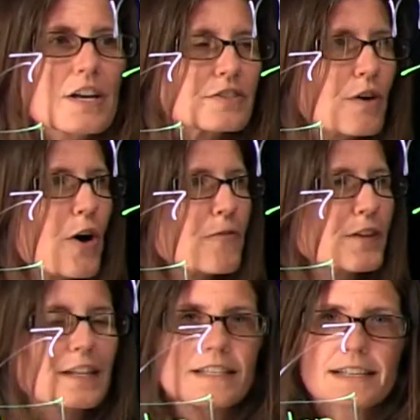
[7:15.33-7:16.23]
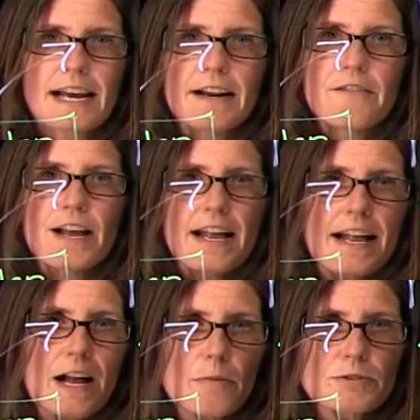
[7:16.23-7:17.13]
So hopefully this kind of
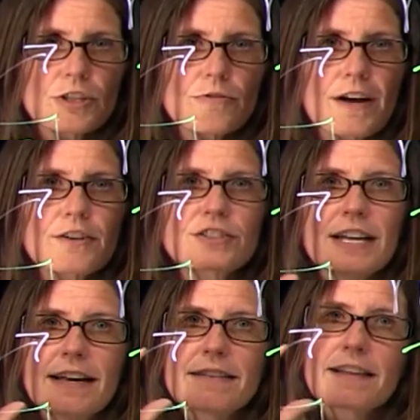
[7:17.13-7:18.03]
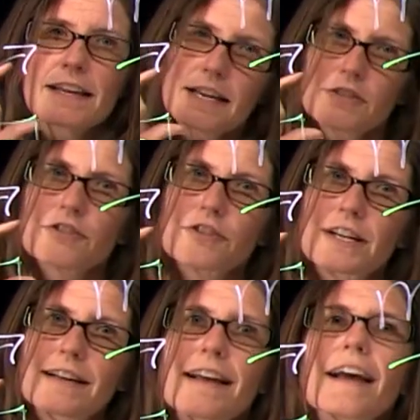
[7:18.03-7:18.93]
helps you understand the
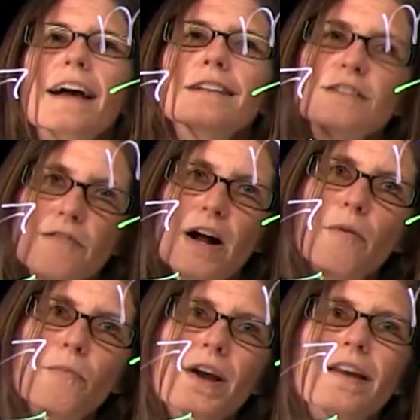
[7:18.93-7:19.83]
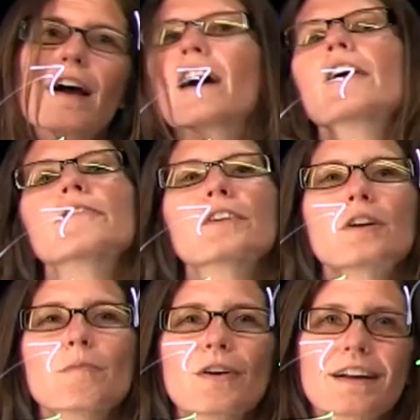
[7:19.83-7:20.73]
history and development of the
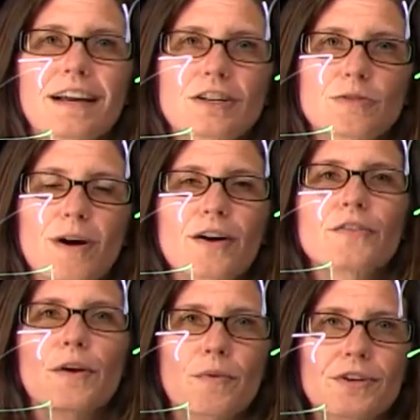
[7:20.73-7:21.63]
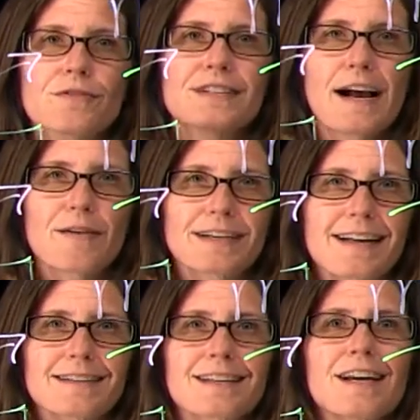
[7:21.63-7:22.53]
communication model that we use
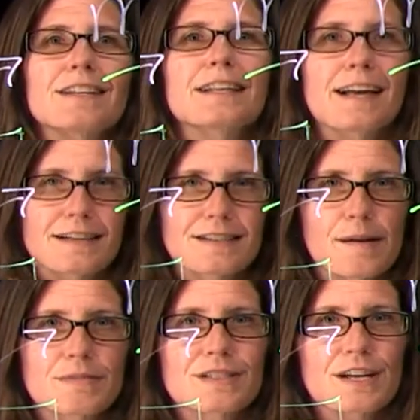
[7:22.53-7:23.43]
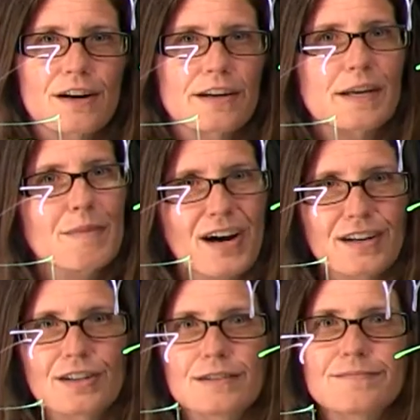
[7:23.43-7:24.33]
nowadays, the SMCRE
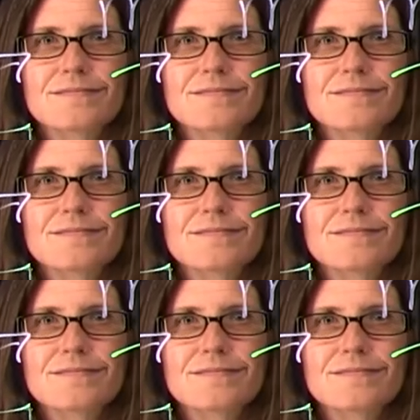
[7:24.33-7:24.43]
model.